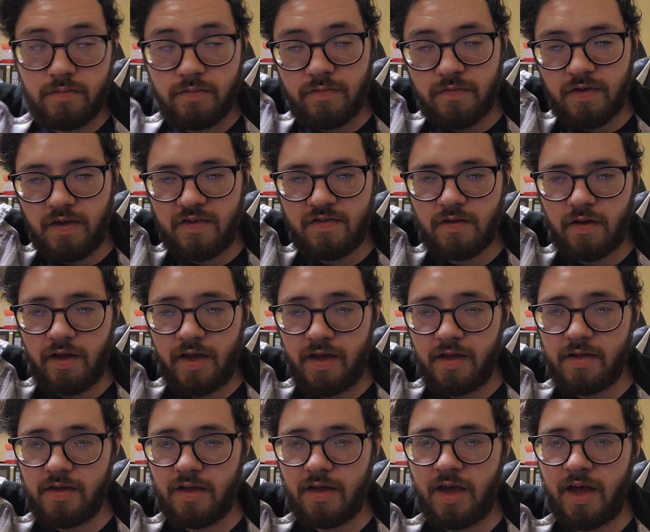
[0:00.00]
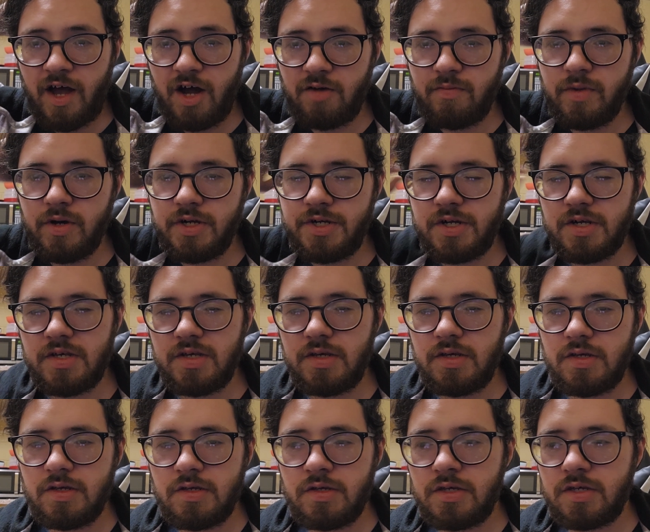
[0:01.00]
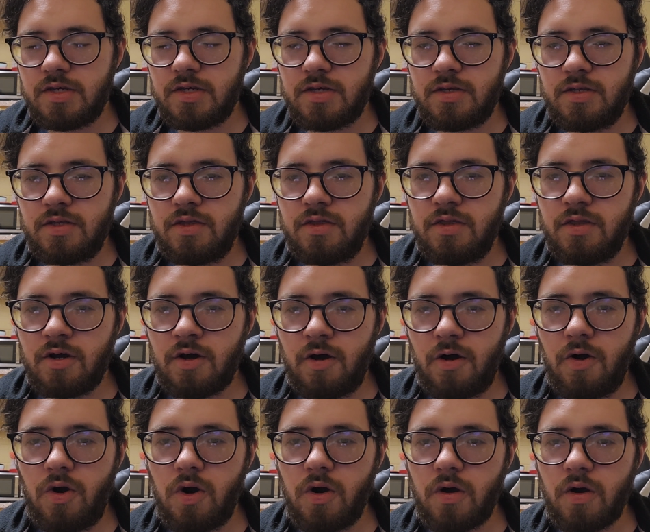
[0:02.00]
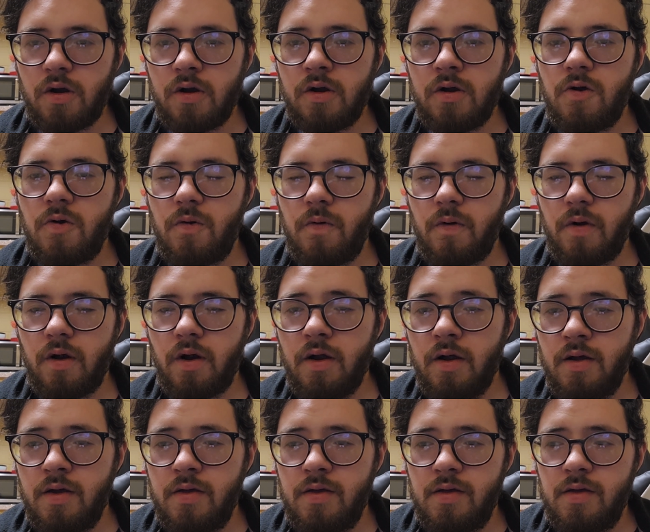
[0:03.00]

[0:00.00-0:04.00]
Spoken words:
things like how much is the car, or